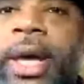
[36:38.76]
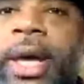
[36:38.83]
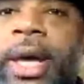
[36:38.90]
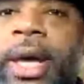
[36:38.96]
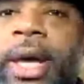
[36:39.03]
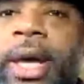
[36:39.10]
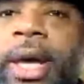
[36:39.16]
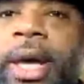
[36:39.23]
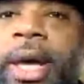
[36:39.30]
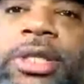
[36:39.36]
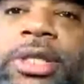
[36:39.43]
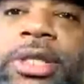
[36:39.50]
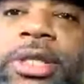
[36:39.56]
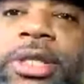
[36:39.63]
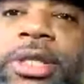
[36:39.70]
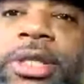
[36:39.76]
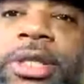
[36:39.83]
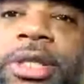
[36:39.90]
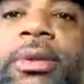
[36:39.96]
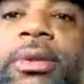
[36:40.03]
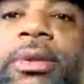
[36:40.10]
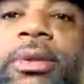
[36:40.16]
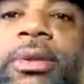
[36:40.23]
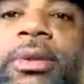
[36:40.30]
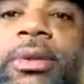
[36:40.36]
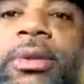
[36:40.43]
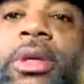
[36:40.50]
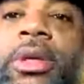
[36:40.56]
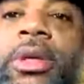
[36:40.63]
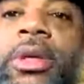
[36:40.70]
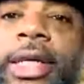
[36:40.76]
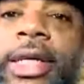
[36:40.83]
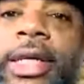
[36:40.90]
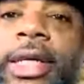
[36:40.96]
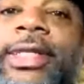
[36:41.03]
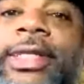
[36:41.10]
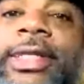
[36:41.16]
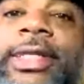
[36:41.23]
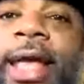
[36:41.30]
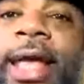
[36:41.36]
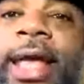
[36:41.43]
get what he just said, because he's